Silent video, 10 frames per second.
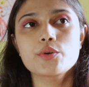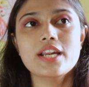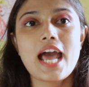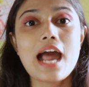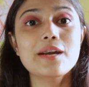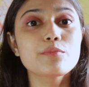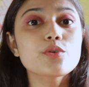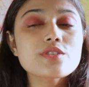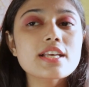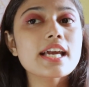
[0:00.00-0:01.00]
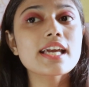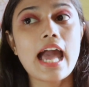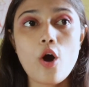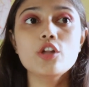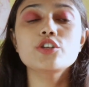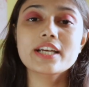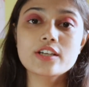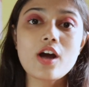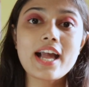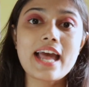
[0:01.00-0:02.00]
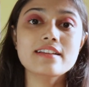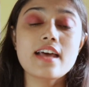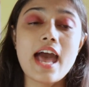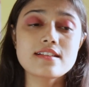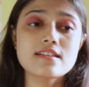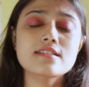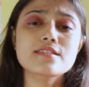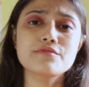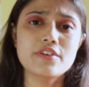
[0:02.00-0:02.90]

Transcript: You can add music. Although TikTok has its